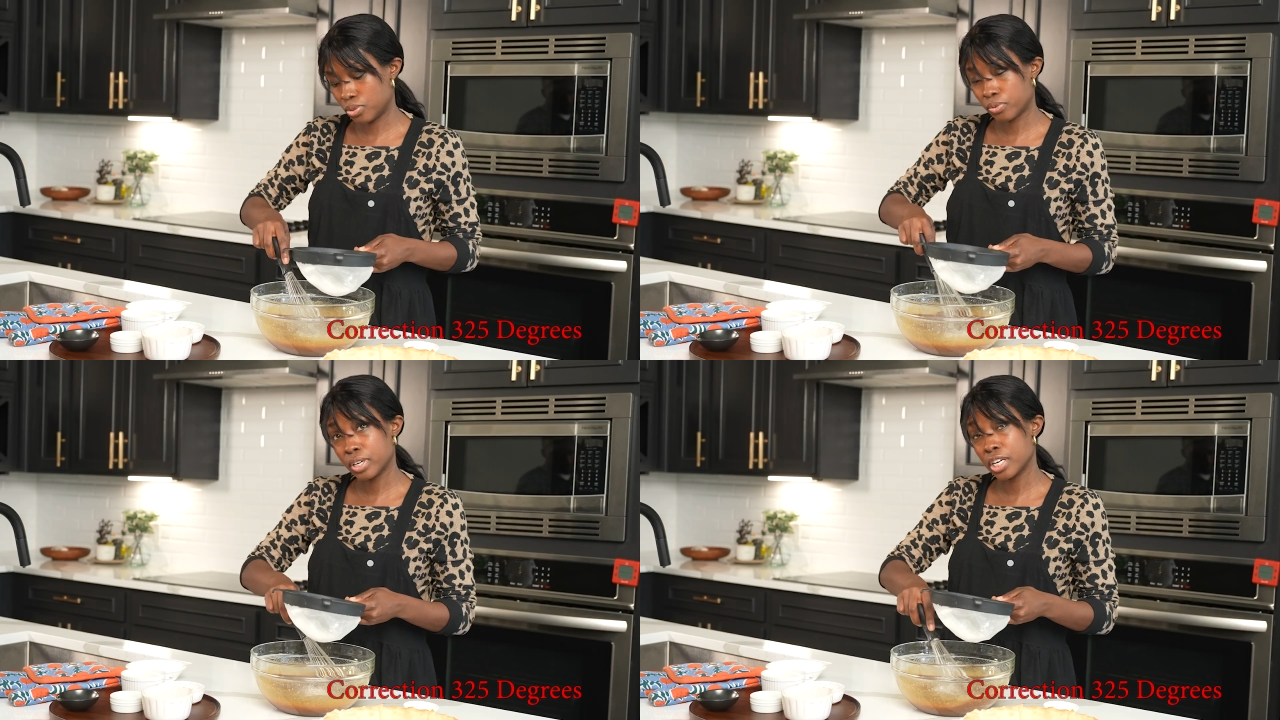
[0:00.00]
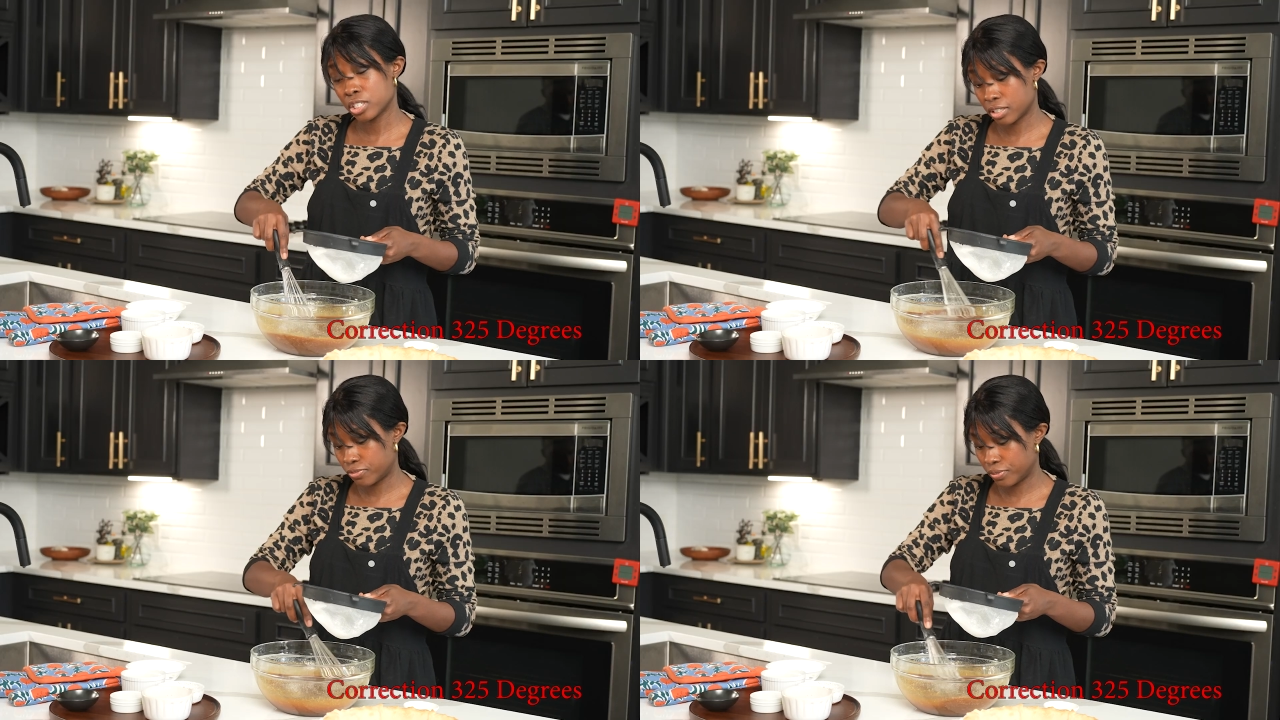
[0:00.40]

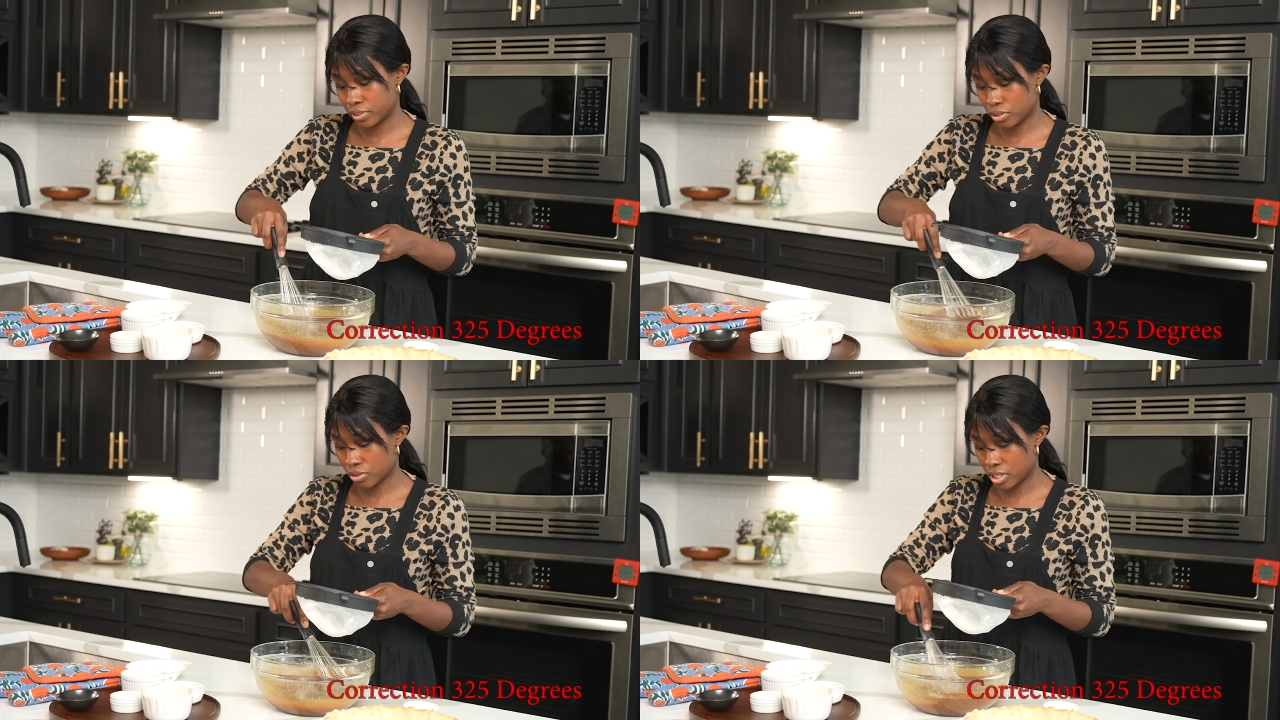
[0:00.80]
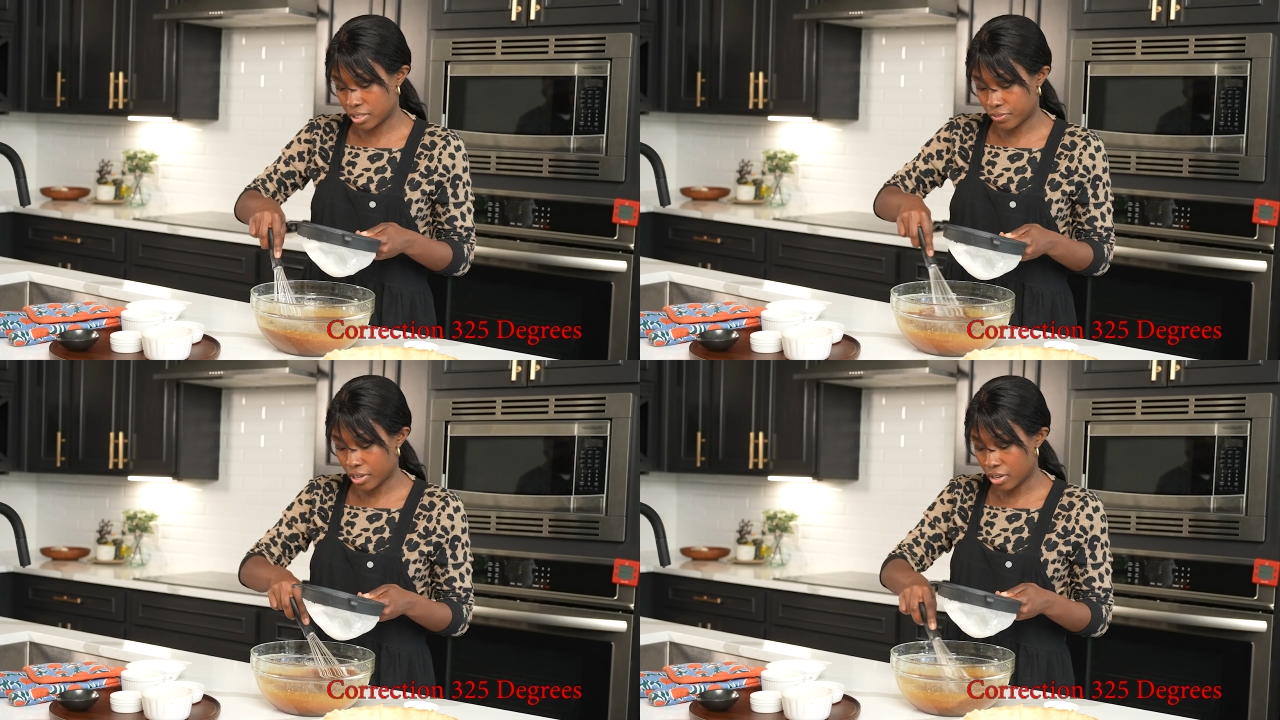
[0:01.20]
350
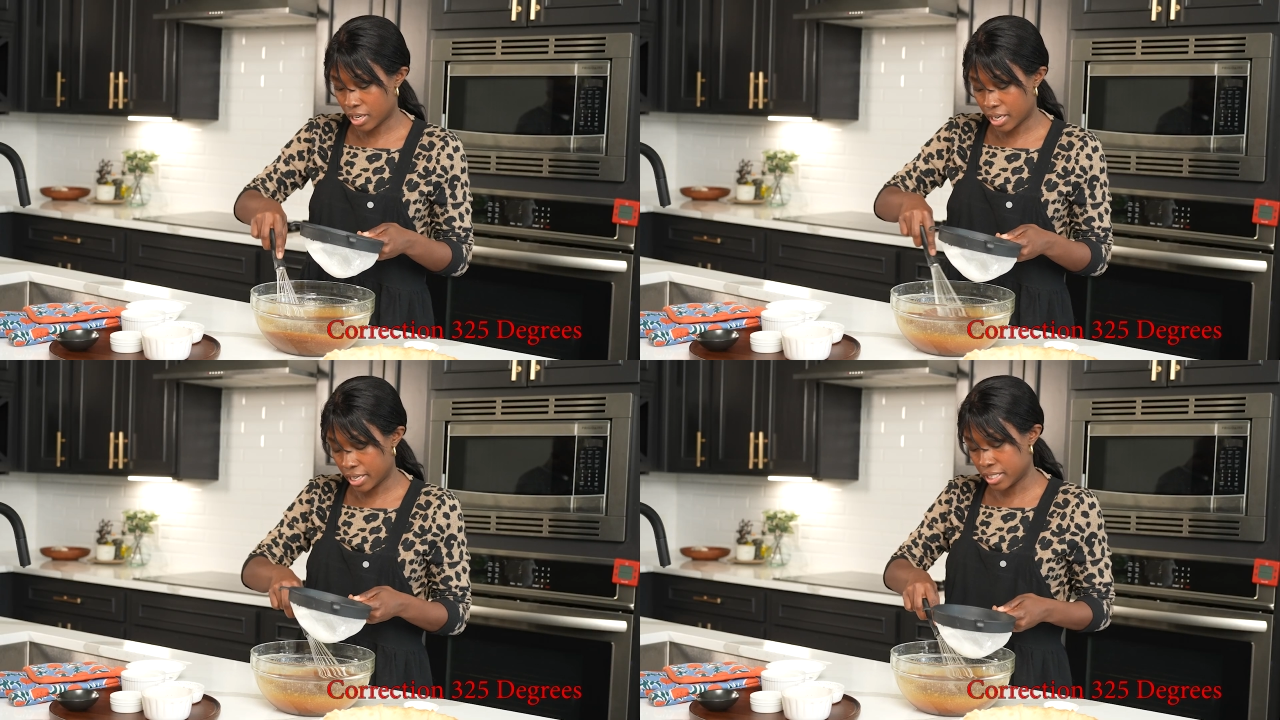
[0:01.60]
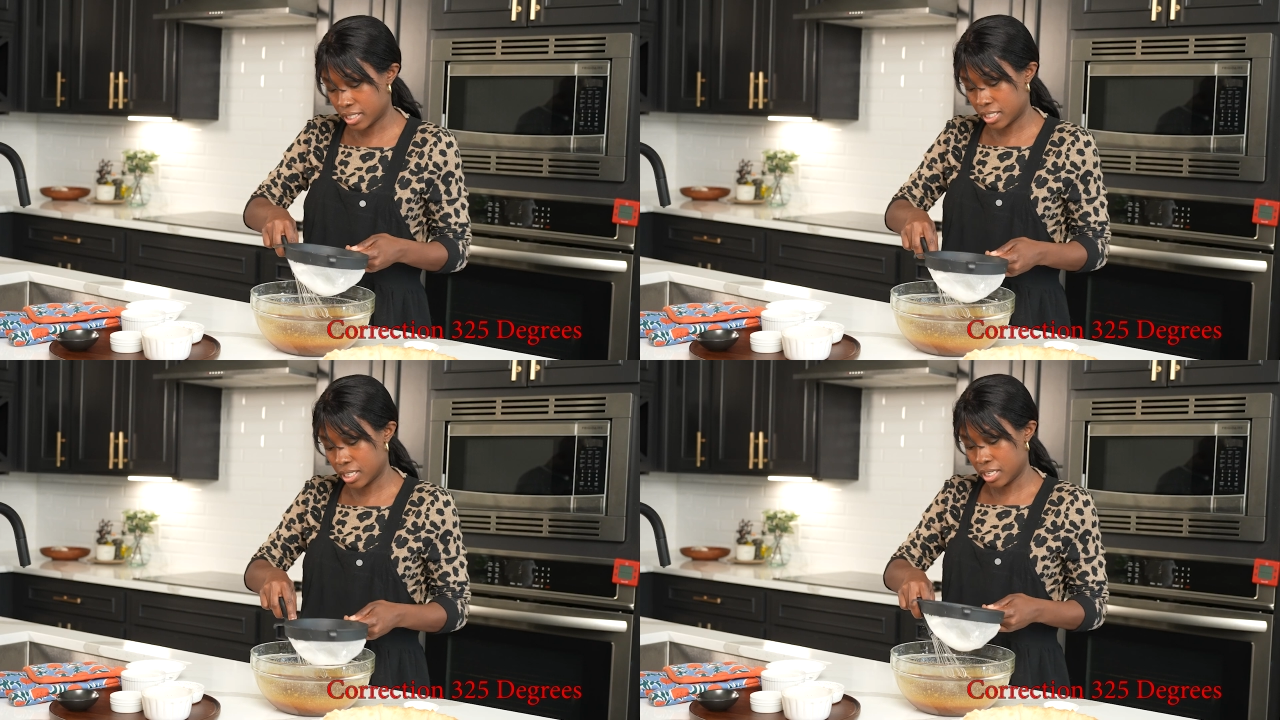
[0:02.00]
degrees
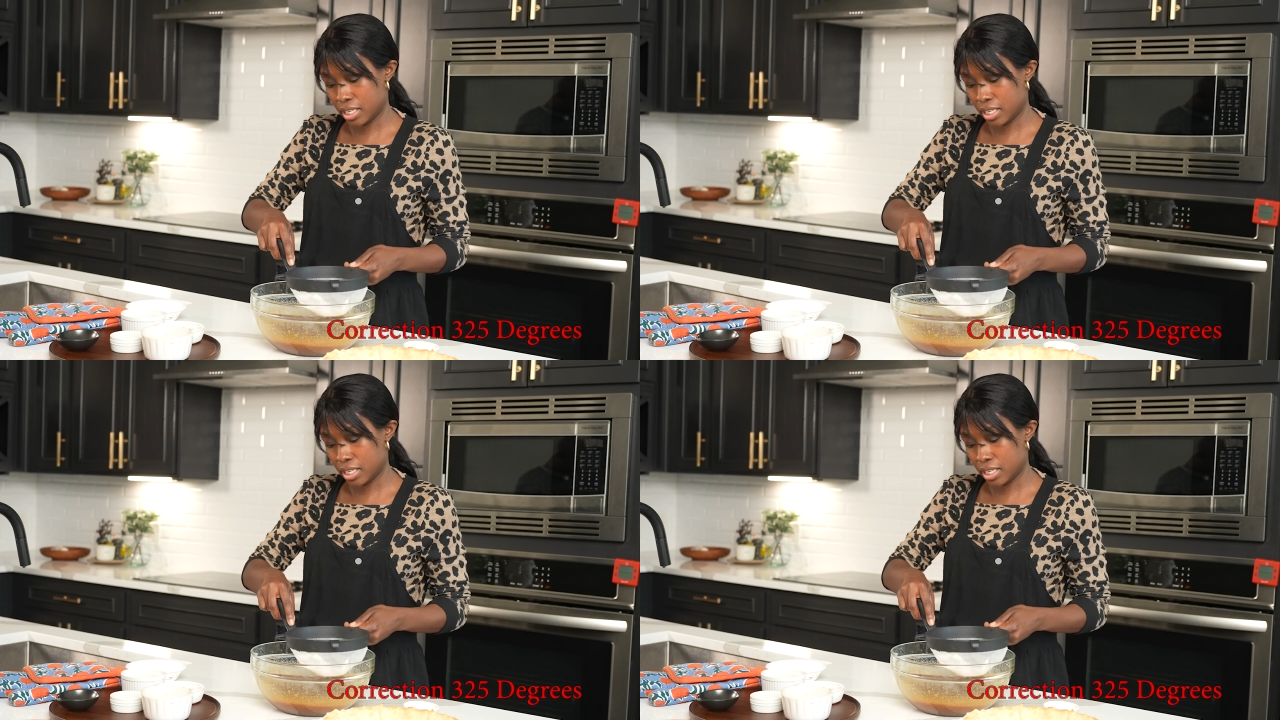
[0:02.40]
Fahrenheit